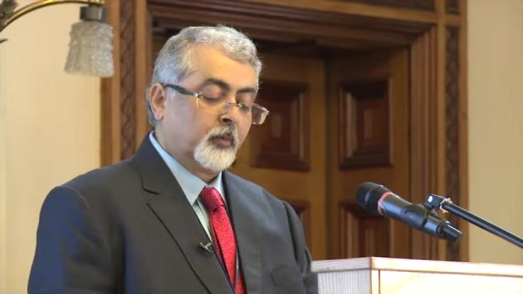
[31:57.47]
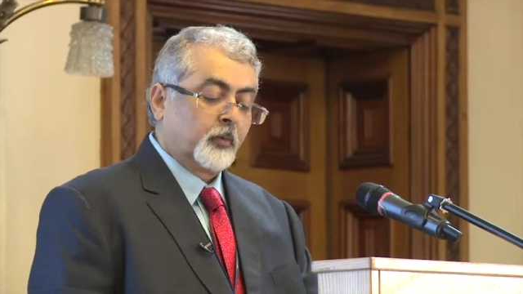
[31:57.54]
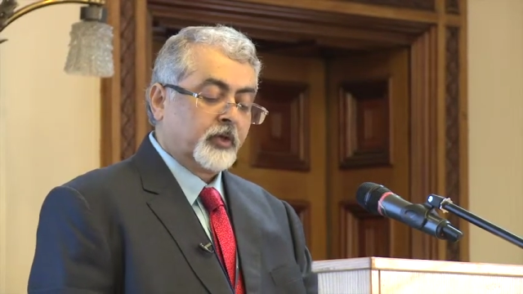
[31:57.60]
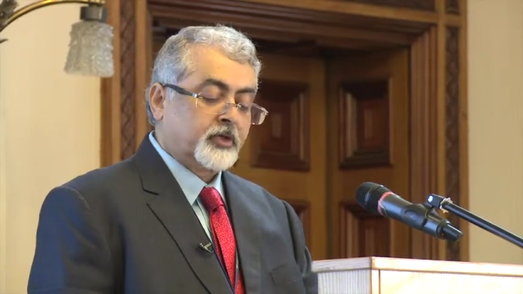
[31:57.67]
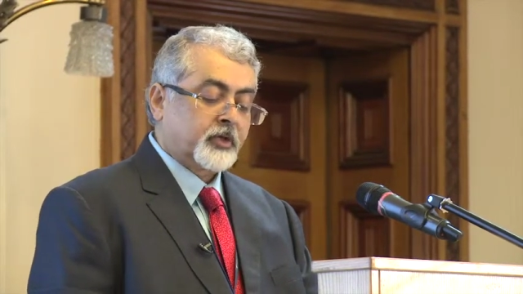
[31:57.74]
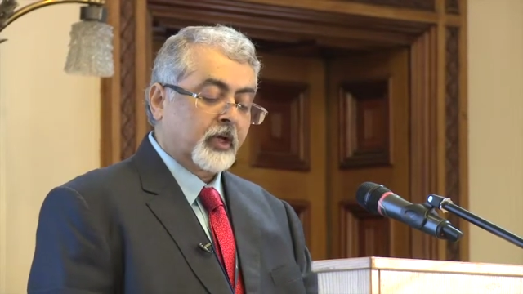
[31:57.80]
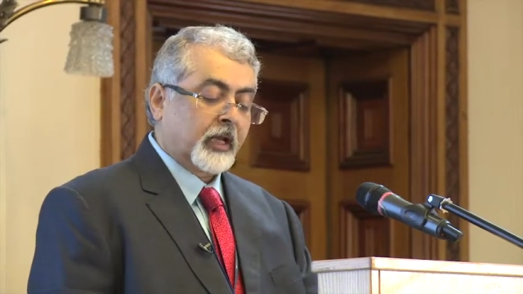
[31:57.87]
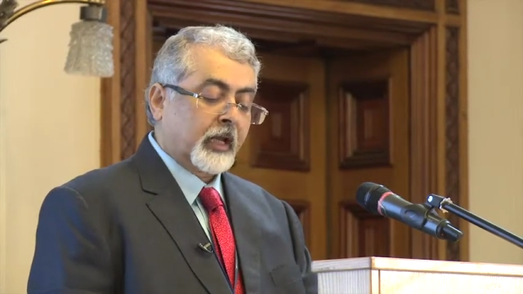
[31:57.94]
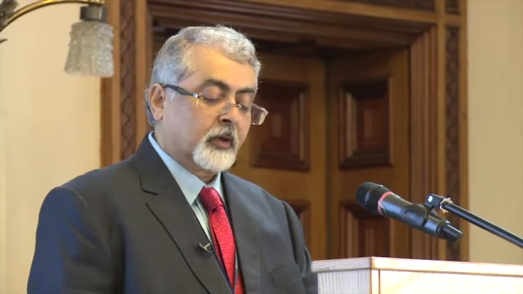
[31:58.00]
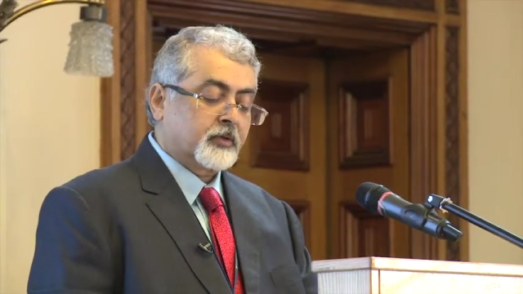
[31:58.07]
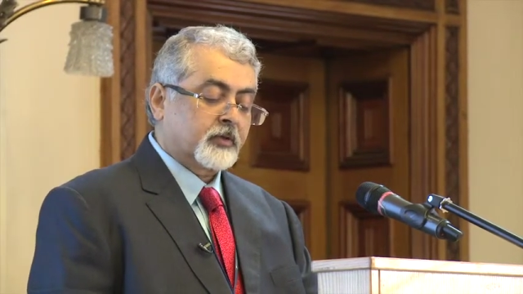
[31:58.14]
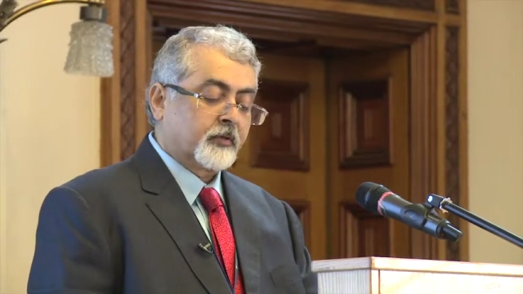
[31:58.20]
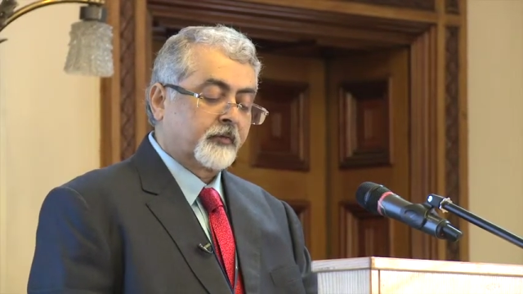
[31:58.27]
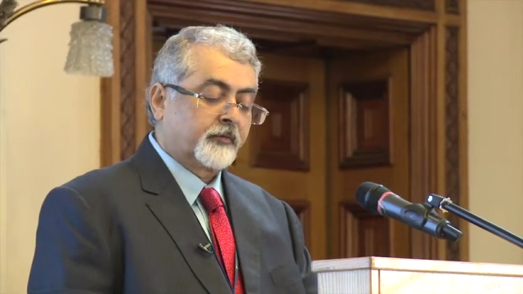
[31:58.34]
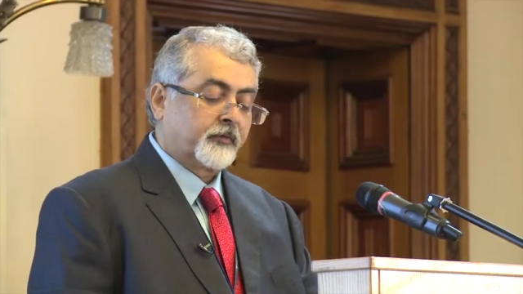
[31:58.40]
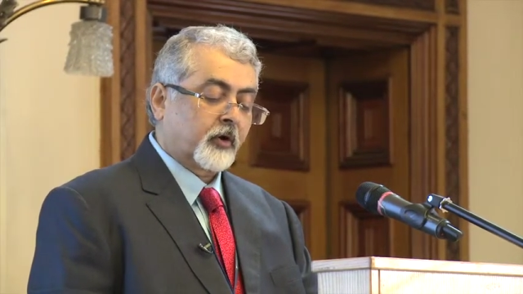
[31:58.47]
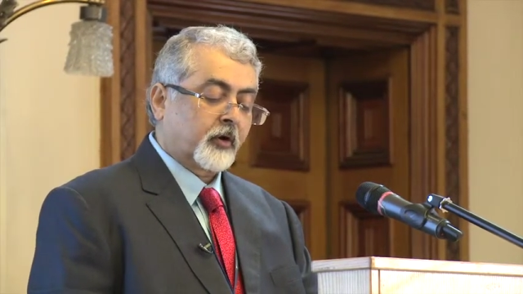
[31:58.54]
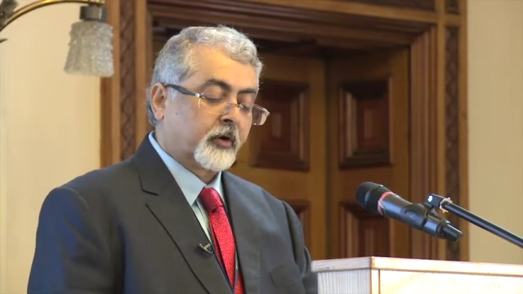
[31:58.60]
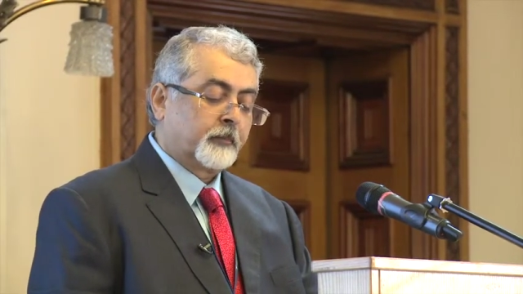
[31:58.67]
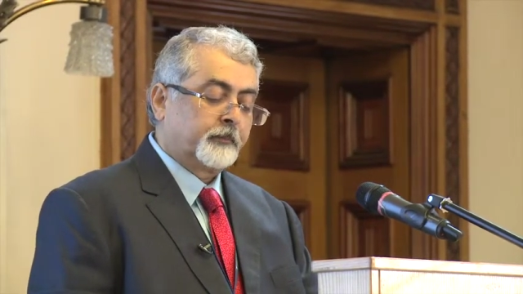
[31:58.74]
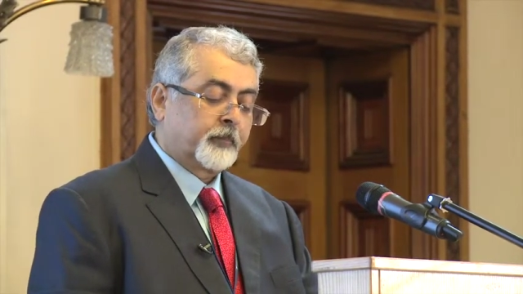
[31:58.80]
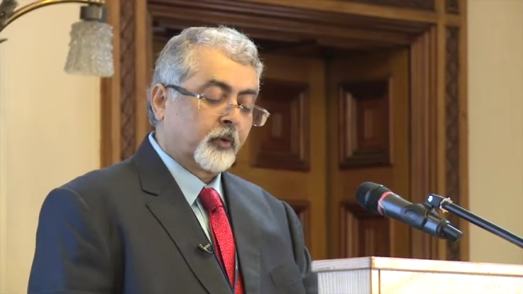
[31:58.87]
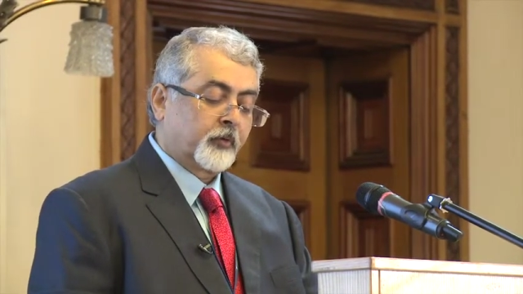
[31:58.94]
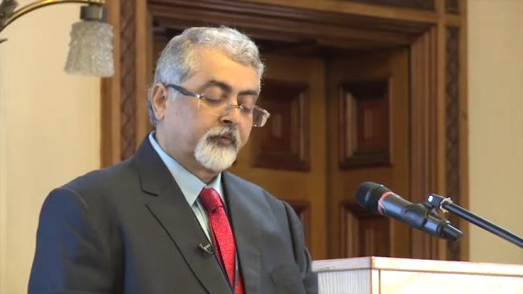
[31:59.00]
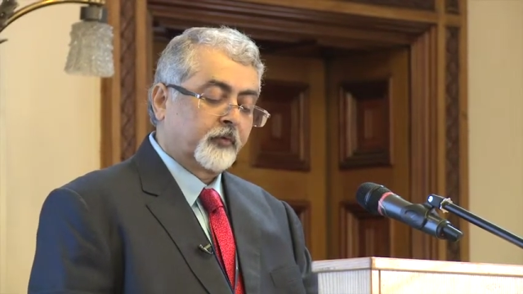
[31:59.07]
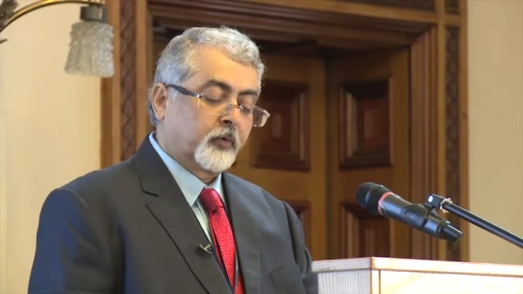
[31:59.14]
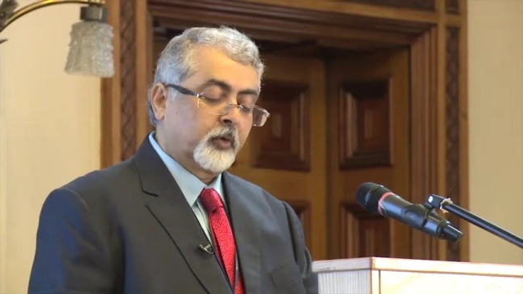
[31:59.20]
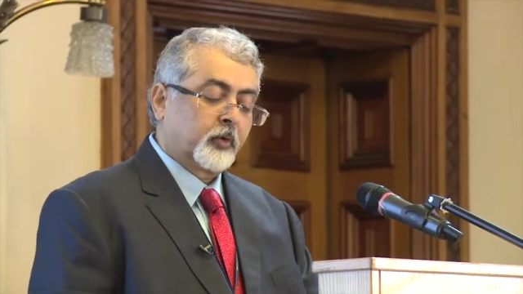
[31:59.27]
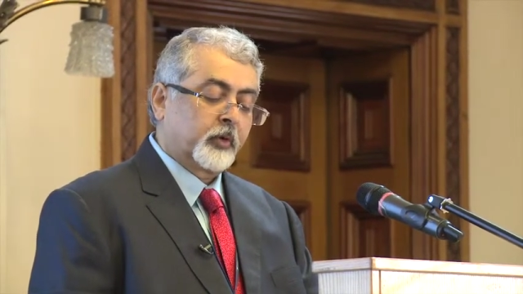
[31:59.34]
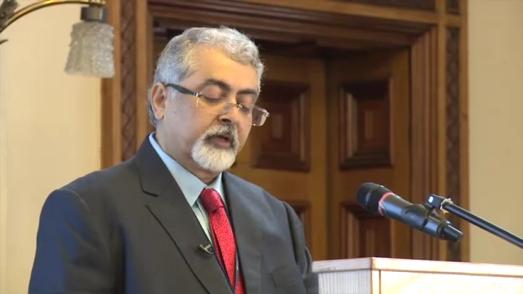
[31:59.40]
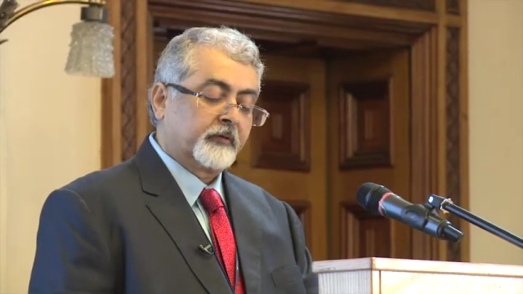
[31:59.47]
which allows foreign portfolio